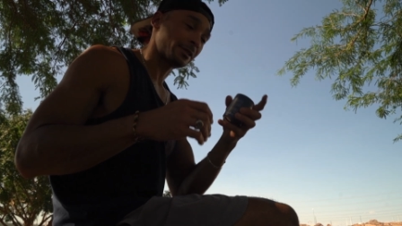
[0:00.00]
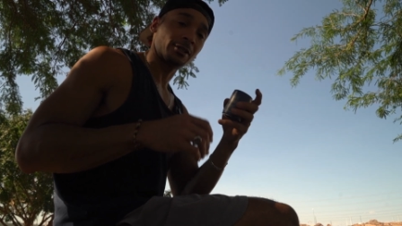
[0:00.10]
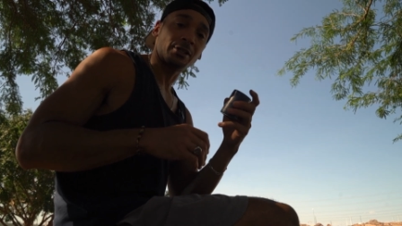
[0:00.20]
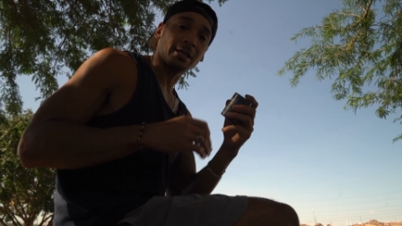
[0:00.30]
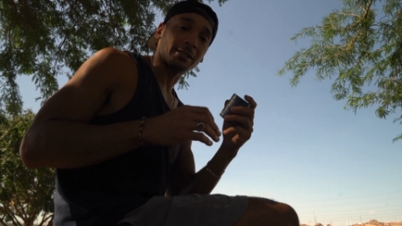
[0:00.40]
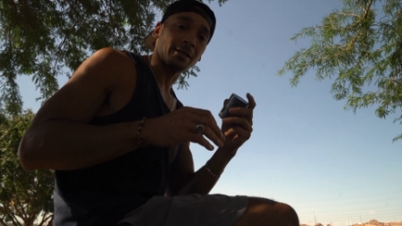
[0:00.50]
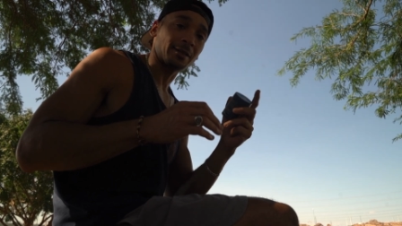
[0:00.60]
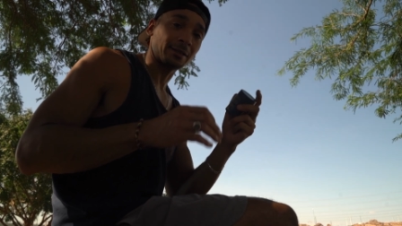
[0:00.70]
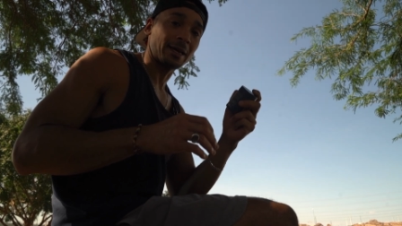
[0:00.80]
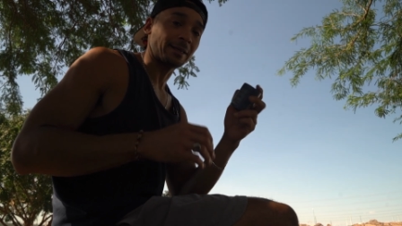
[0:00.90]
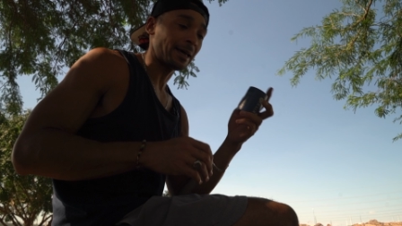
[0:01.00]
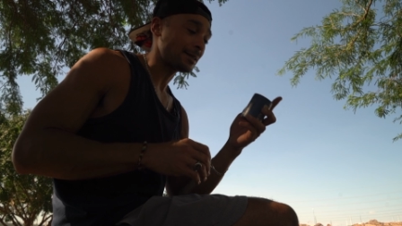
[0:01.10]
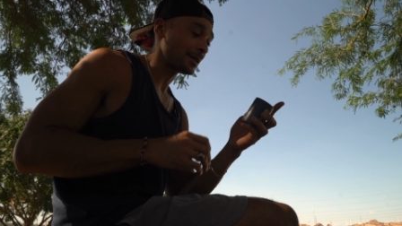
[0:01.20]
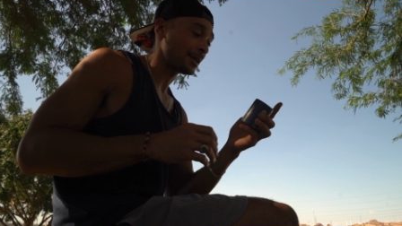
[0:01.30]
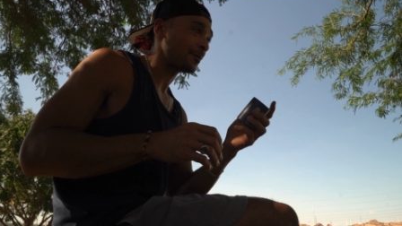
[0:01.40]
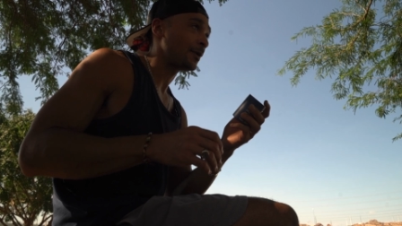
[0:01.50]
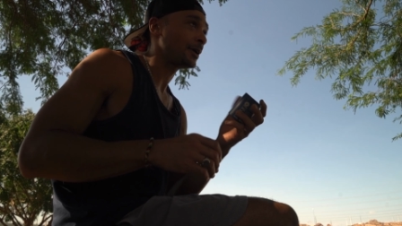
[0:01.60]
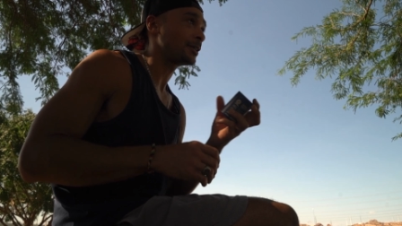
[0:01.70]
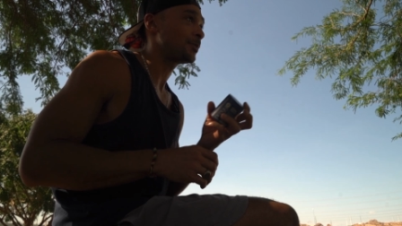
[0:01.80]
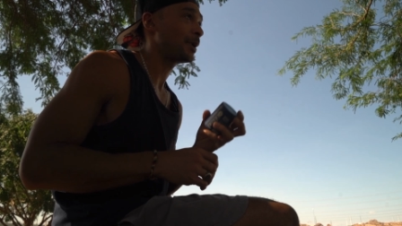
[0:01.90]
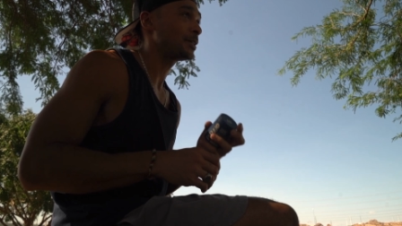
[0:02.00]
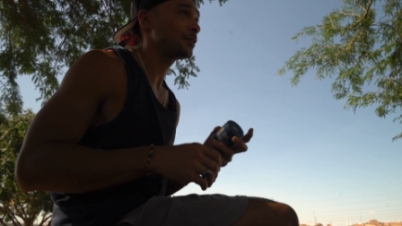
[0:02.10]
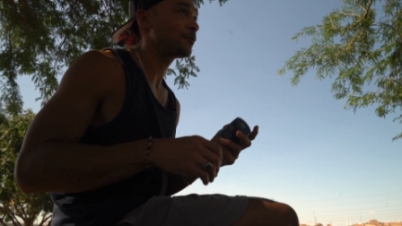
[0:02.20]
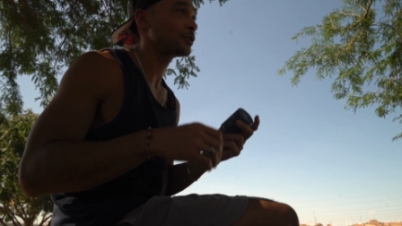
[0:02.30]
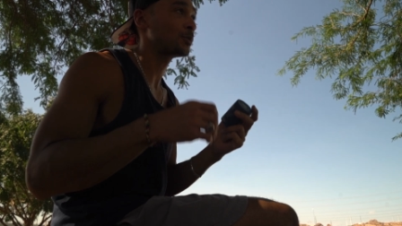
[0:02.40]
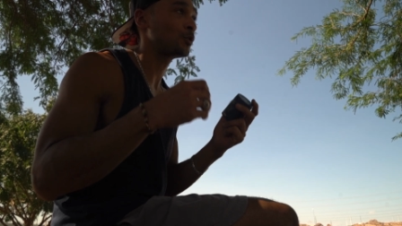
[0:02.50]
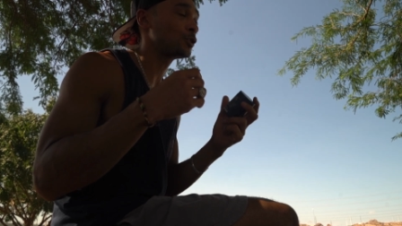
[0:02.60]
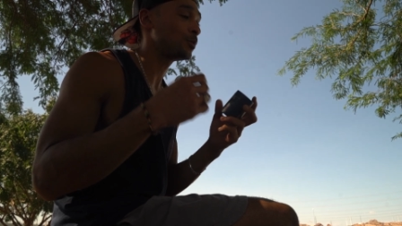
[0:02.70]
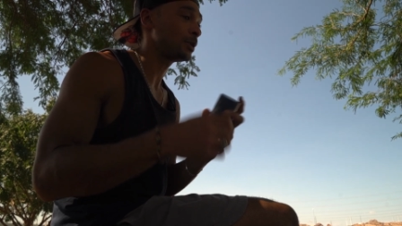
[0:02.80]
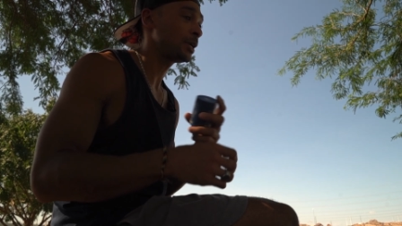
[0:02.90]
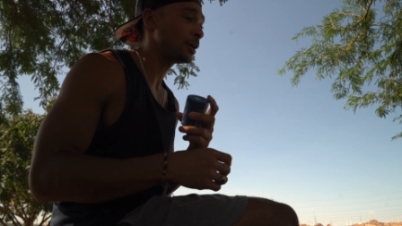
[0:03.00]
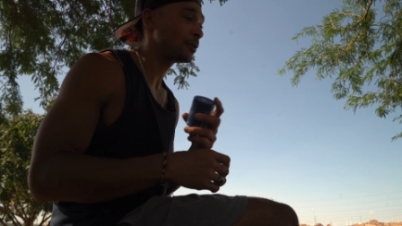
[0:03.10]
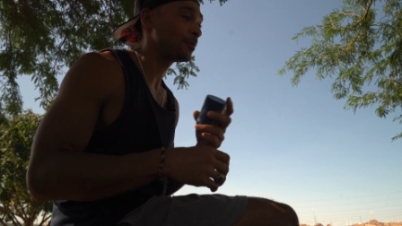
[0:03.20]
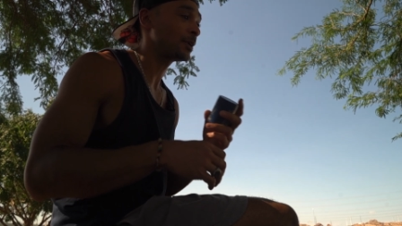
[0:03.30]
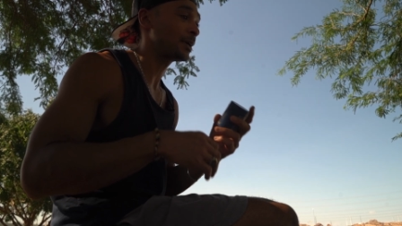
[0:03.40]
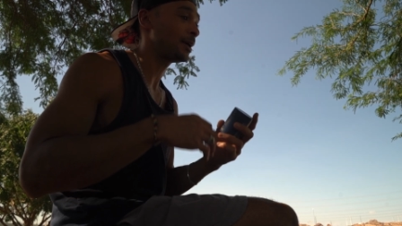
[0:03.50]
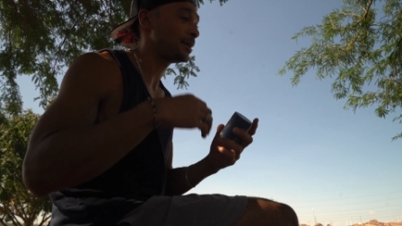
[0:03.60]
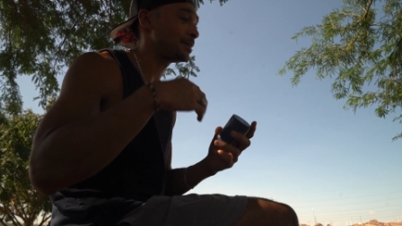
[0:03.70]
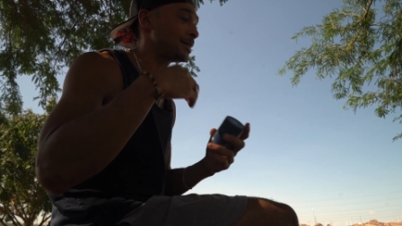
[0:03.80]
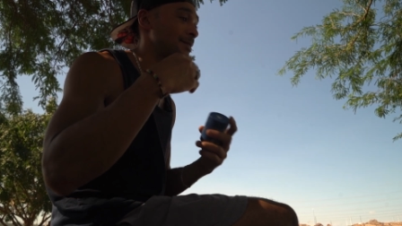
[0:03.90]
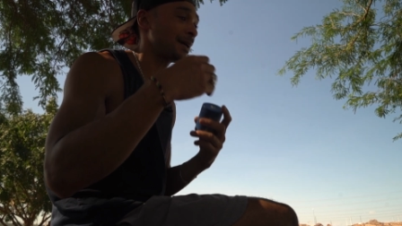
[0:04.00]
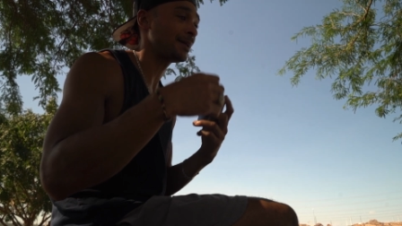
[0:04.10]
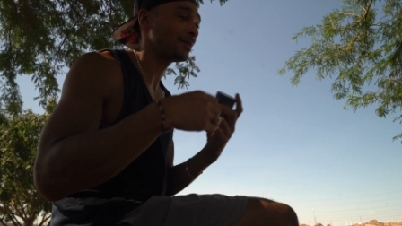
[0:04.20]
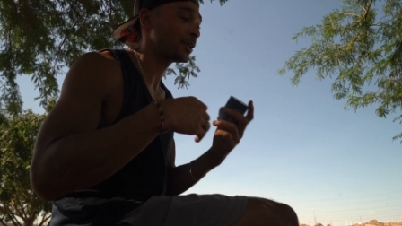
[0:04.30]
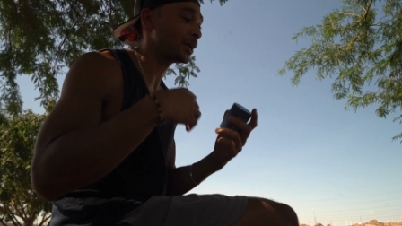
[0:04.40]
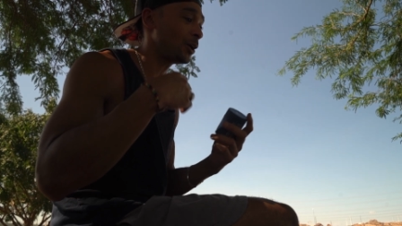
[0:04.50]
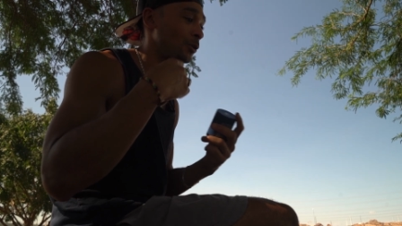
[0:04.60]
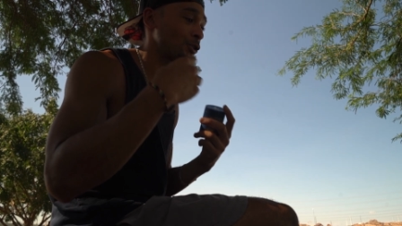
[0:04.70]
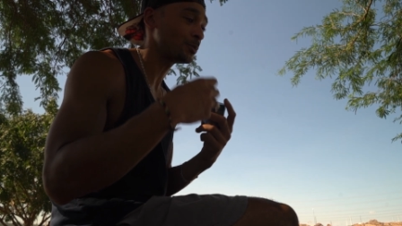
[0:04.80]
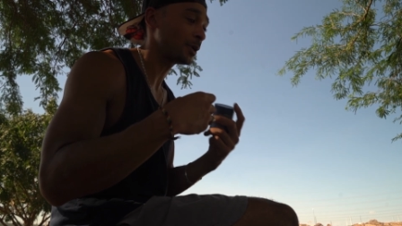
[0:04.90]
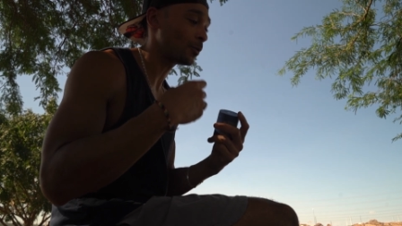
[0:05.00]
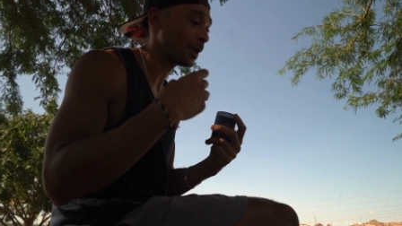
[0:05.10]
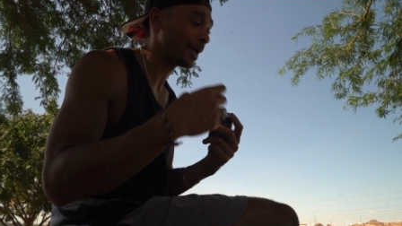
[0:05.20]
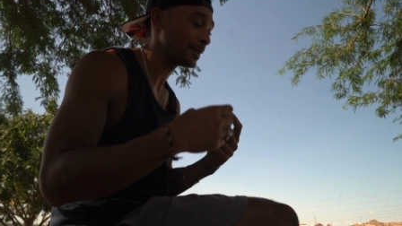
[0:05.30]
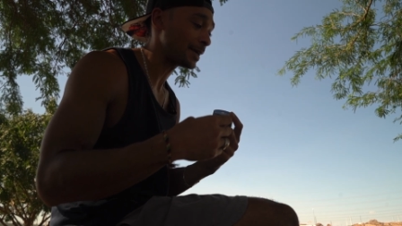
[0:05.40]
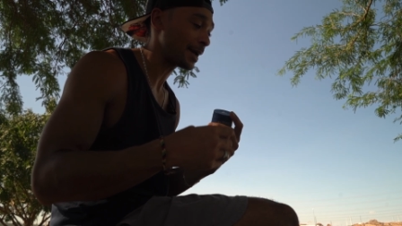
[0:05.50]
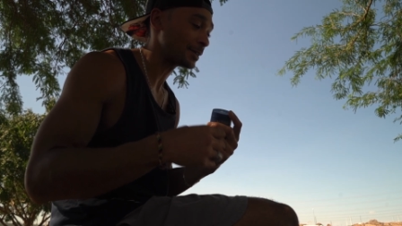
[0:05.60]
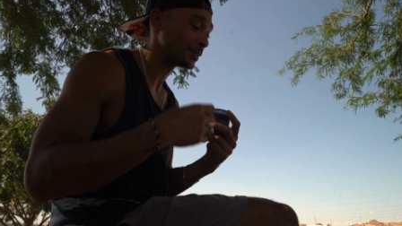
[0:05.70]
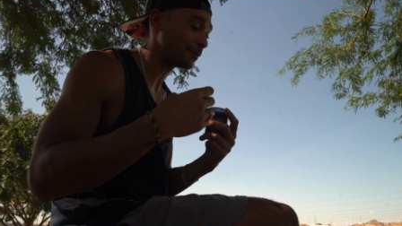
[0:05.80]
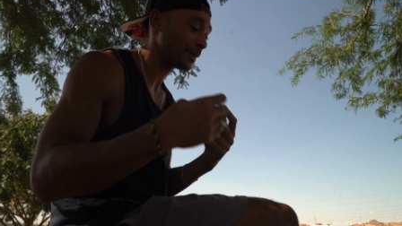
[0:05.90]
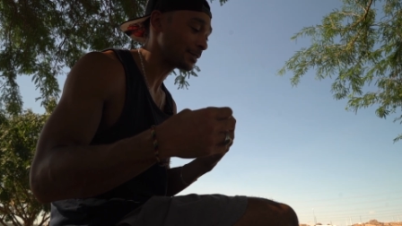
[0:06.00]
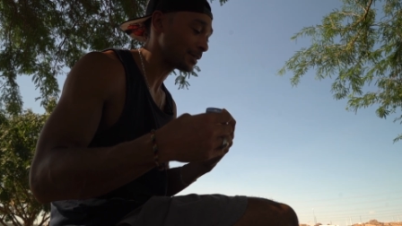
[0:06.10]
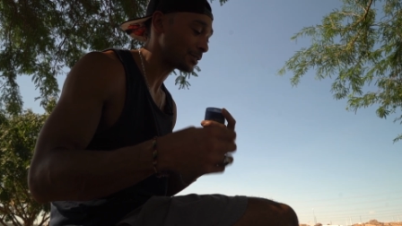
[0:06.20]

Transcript: suggest anything like that to anyone, especially for someone who's a beginner, because that's not the ultimate way to actually fix it.